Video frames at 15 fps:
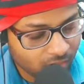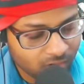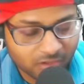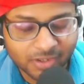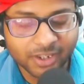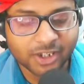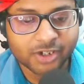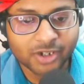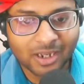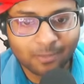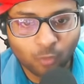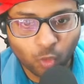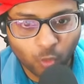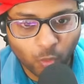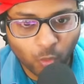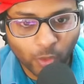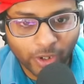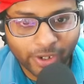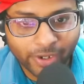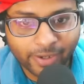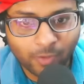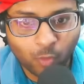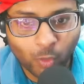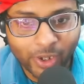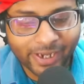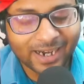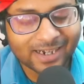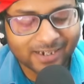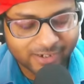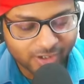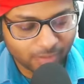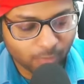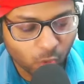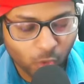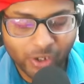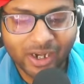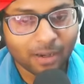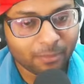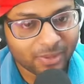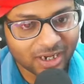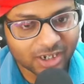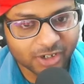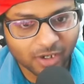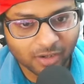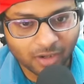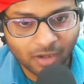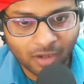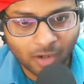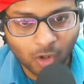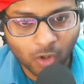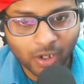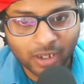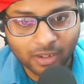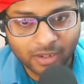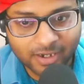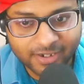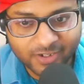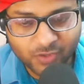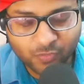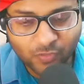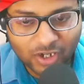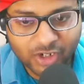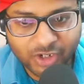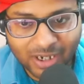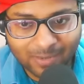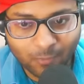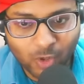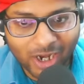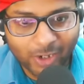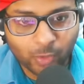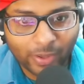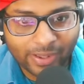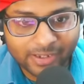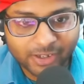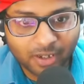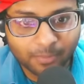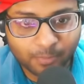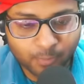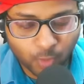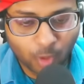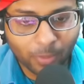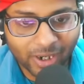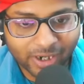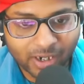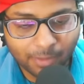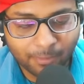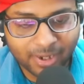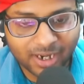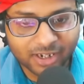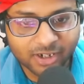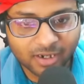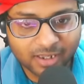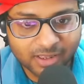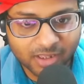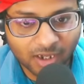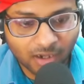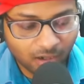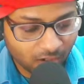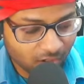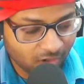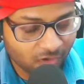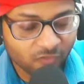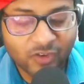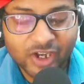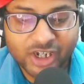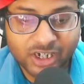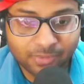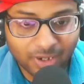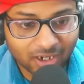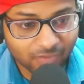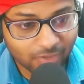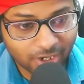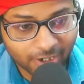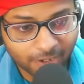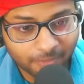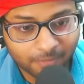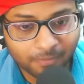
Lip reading: This time we get some good combination. Okay, it is first time we are doing some proper combination in the festival event.